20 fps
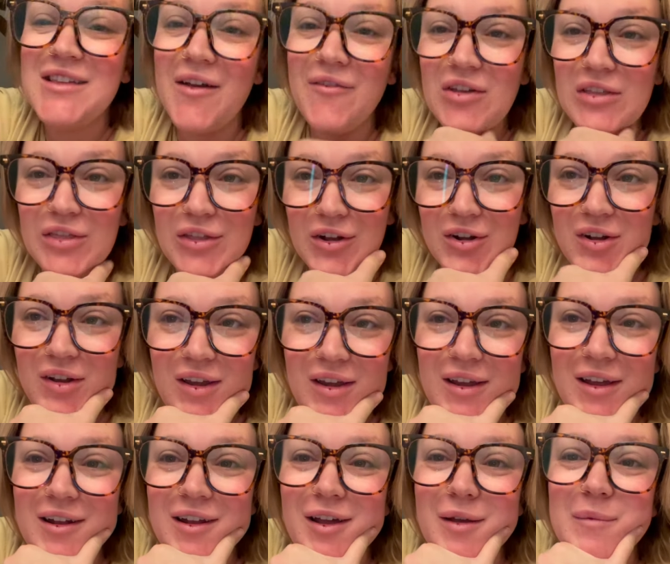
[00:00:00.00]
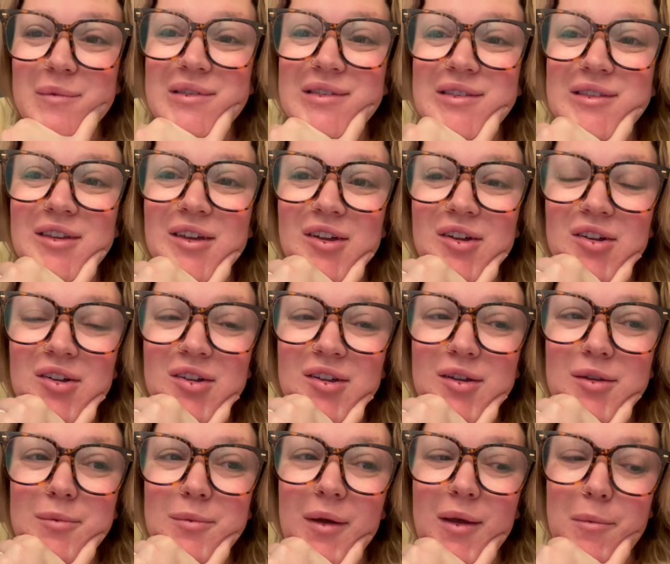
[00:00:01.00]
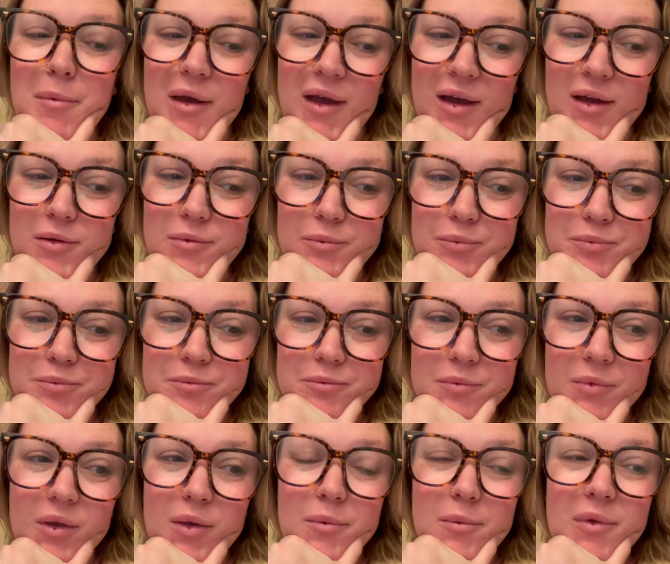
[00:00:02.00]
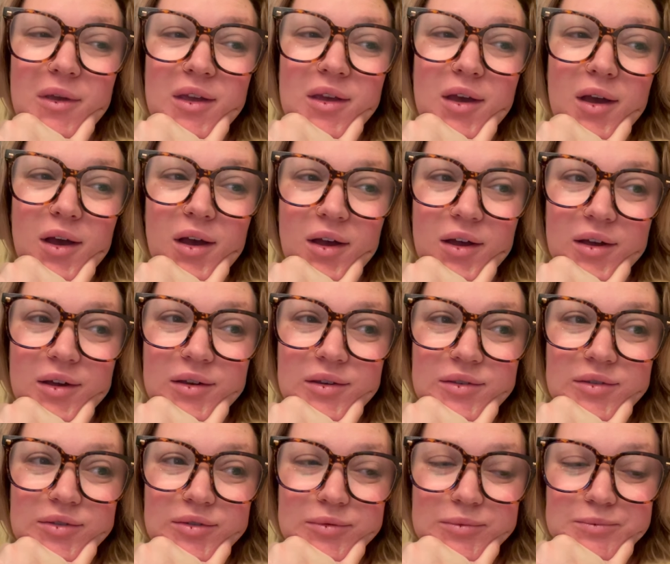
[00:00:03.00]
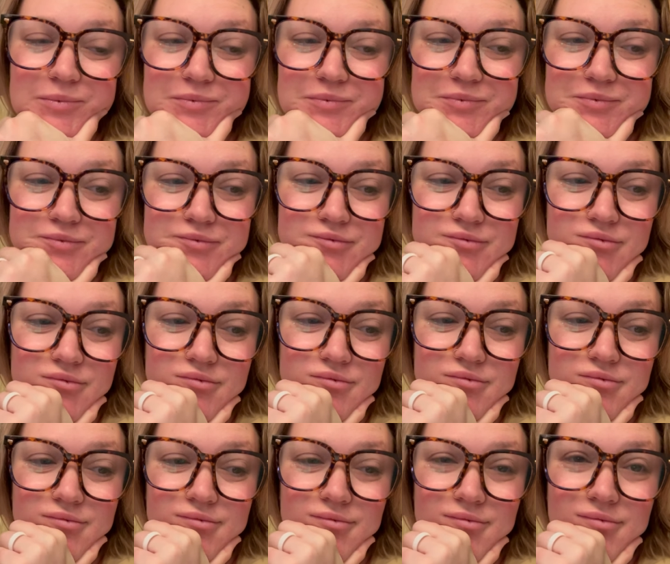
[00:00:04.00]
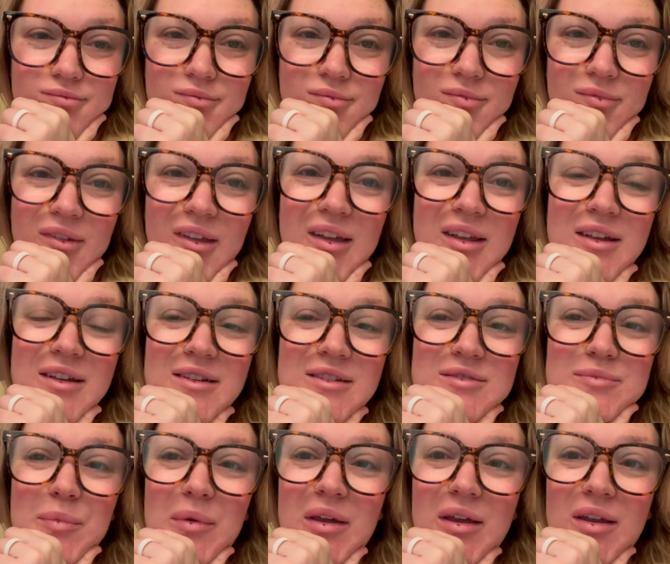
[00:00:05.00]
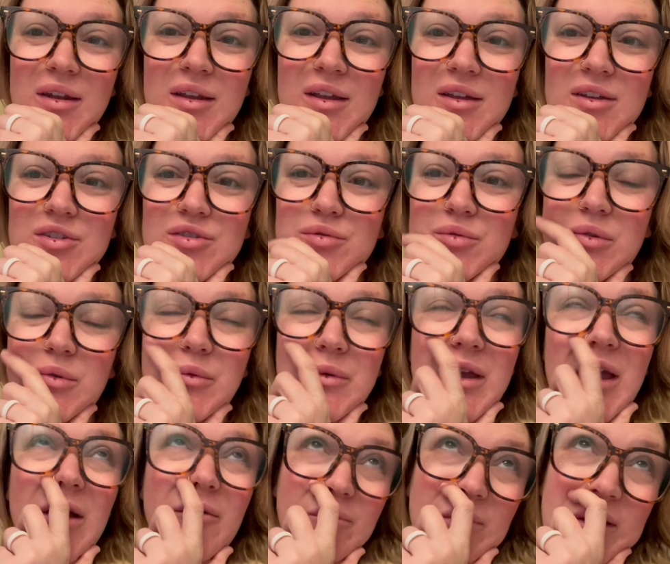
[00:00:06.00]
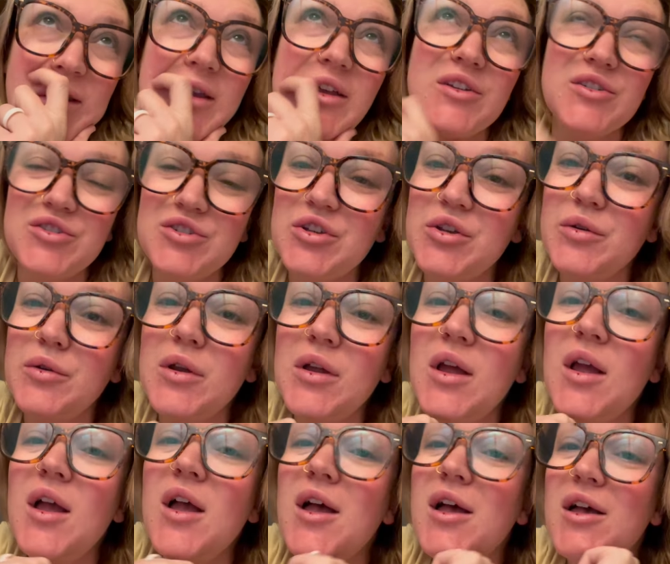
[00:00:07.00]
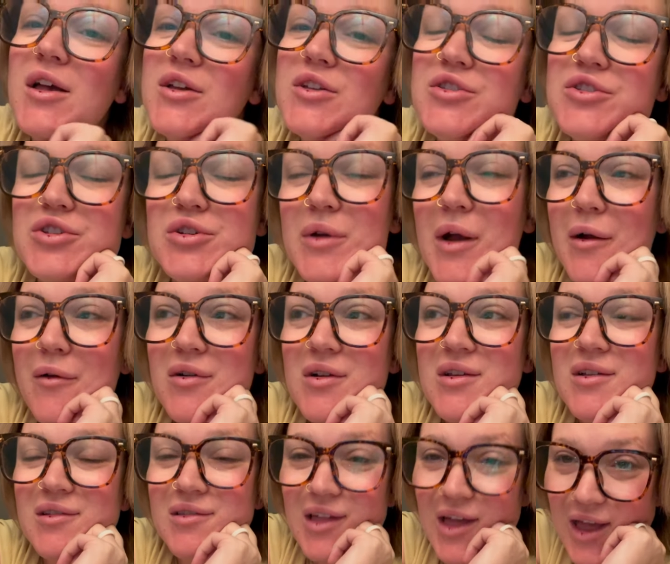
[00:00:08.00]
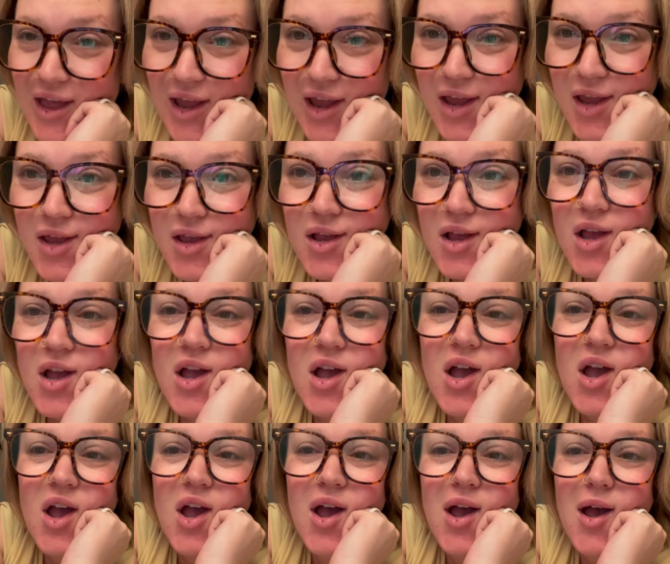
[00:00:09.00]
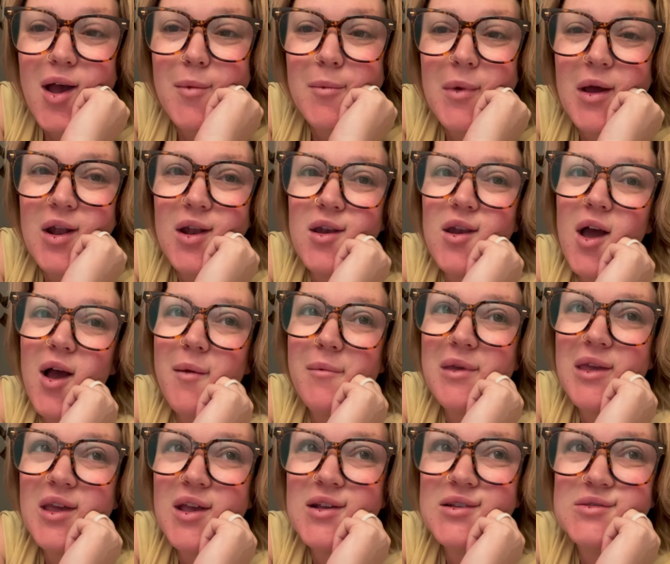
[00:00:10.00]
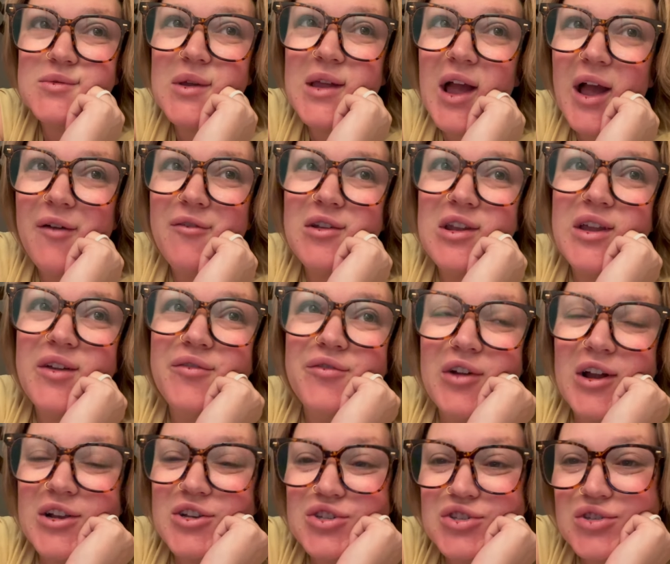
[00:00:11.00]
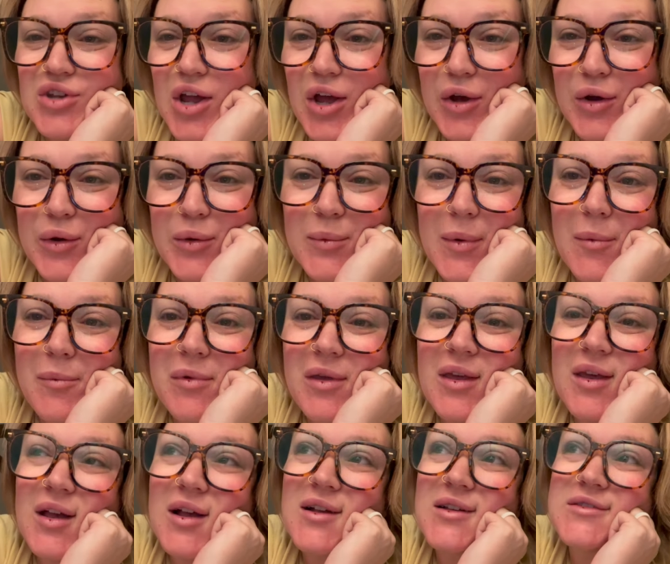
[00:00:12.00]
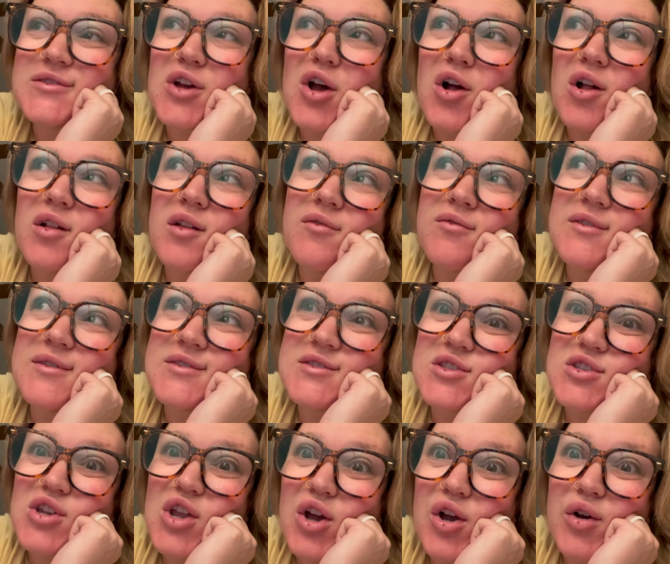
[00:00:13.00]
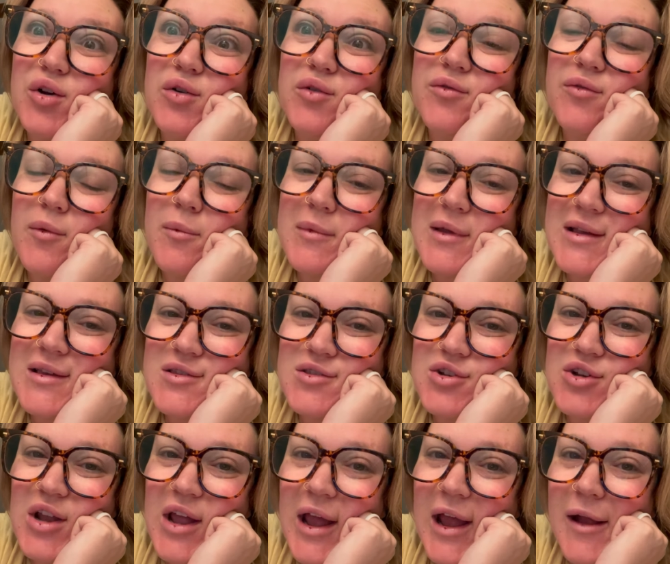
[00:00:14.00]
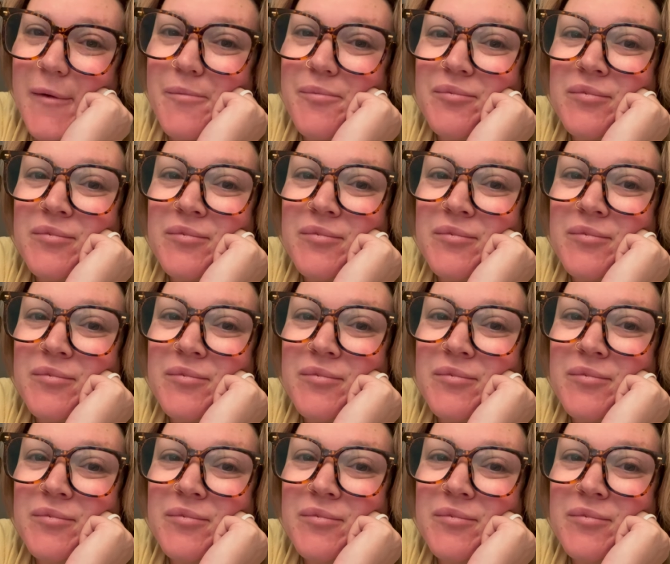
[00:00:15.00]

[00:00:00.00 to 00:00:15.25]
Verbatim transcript: 7.30 and I'm still in my bed because it has been issued, we have been issued a two hour delay. Um, not because we have any fresh snow, but because all of the snow from yesterday